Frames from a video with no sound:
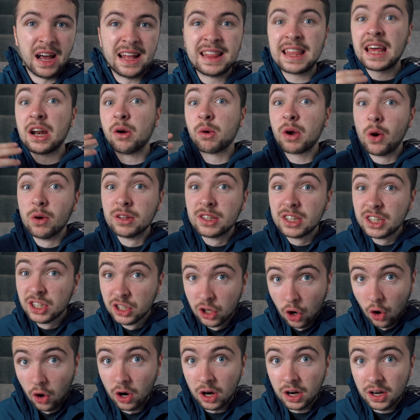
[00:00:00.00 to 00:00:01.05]
and then I'll go on to
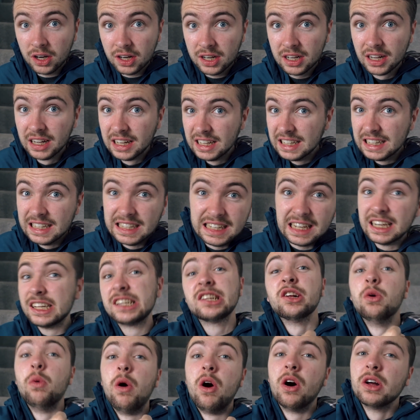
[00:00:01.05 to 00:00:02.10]
York, and
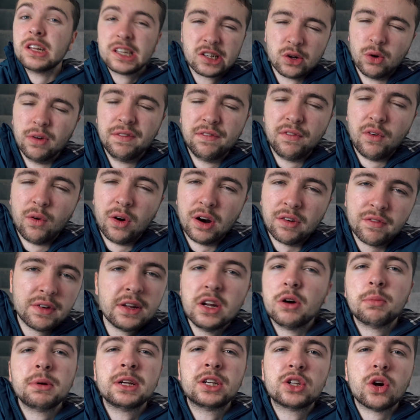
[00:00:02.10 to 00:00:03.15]
so on and so forth, and
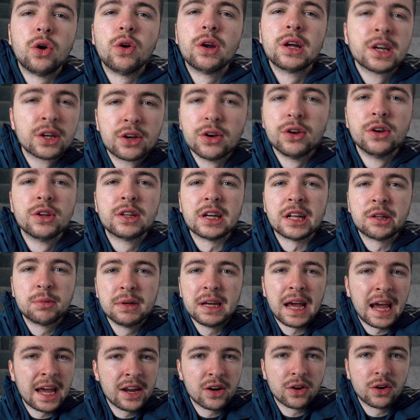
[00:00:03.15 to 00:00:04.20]
it'll be jolly good as we
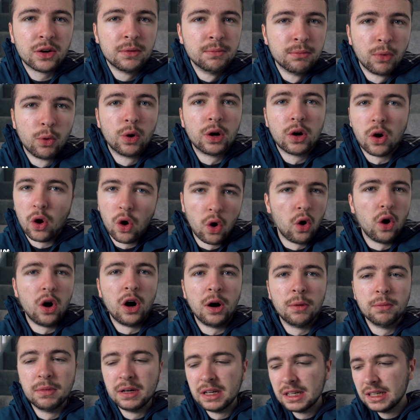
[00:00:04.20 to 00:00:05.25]
enter more
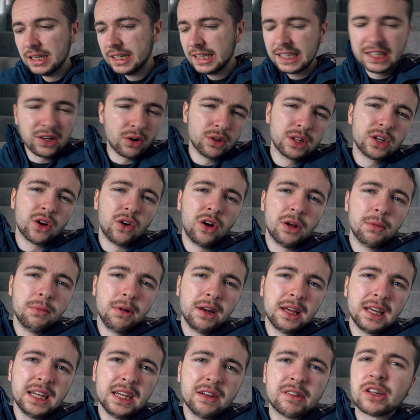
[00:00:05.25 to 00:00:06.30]
autumn. See all the autumn
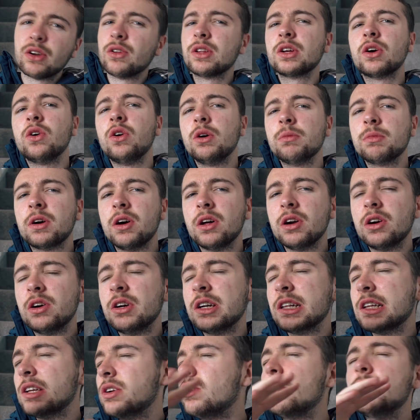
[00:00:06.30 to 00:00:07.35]
leaves and all the autumn
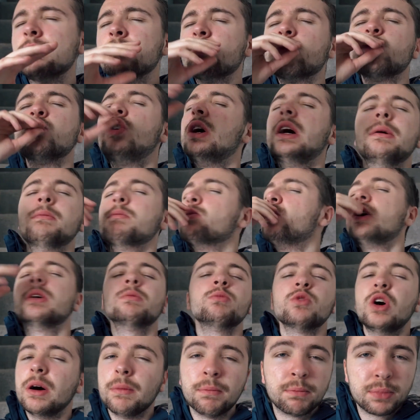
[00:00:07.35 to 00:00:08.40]
colours, and all
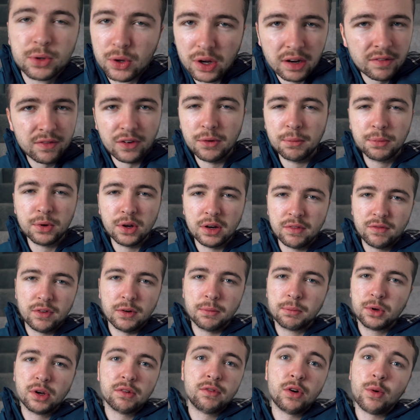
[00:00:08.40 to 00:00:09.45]
beautiful, beautiful,
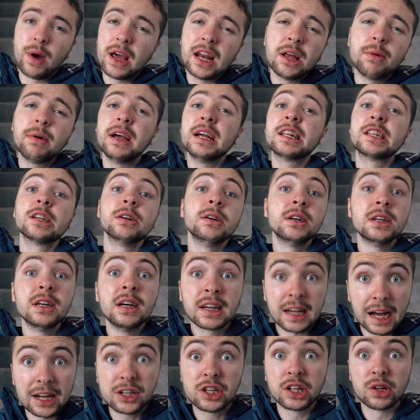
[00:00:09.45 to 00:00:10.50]
beautiful. Anyways,
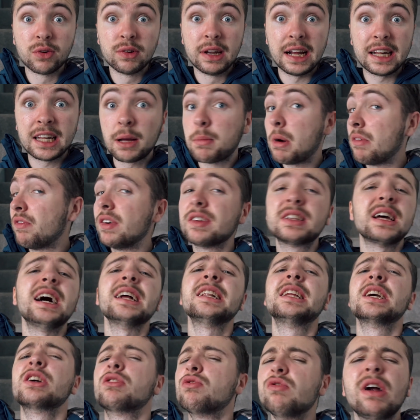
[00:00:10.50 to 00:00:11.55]
catch you all next time. Have a
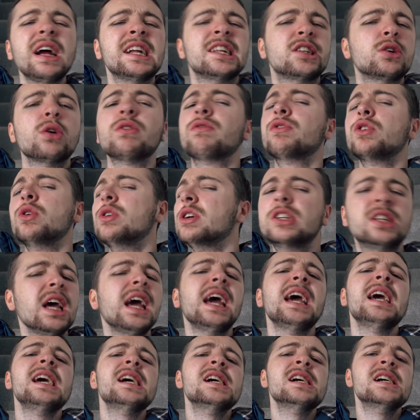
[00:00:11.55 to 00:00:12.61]
fantastic rest of your
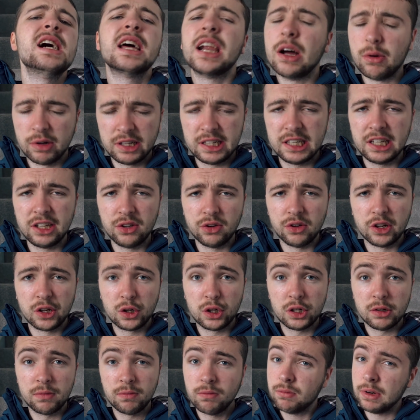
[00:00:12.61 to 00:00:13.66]
day, and I will see you
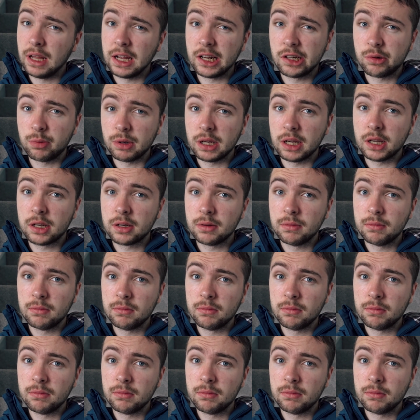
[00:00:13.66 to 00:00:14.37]
next week.